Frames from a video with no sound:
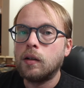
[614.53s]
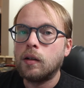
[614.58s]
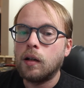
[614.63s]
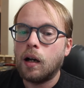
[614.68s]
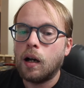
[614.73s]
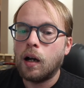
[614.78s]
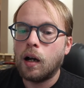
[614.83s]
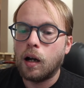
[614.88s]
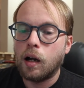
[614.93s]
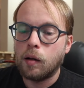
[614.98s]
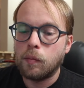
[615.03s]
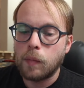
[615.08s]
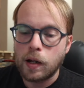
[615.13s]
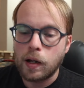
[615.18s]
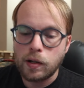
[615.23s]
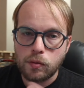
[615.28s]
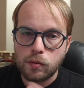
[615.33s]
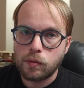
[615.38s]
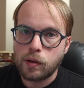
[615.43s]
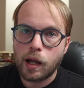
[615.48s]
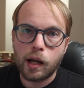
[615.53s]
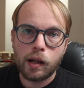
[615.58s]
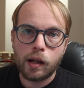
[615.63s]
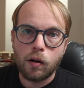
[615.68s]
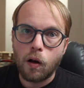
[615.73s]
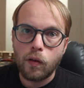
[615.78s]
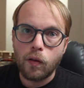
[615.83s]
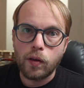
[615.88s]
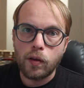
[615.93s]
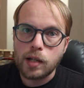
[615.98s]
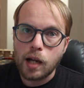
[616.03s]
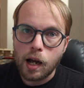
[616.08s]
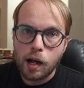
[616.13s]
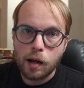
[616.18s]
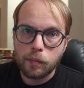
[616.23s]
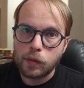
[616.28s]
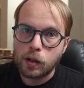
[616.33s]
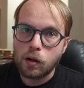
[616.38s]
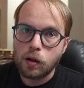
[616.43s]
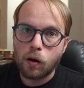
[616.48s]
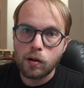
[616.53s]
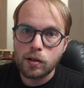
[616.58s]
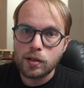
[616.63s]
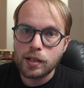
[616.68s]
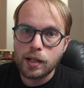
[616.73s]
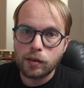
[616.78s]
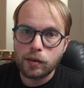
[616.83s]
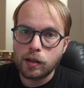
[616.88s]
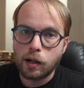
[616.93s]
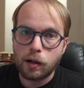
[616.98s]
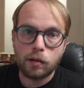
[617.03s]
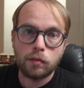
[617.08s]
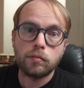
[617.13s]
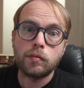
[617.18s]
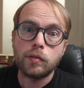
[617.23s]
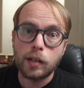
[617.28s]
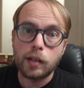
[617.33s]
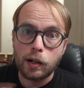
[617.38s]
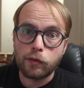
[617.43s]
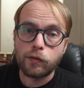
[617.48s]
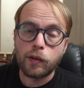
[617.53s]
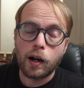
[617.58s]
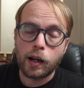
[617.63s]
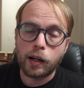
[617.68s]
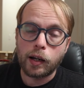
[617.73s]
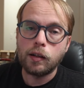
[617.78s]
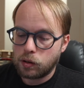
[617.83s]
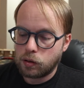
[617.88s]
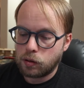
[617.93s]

I do that all the time. The cards get there, they're fine.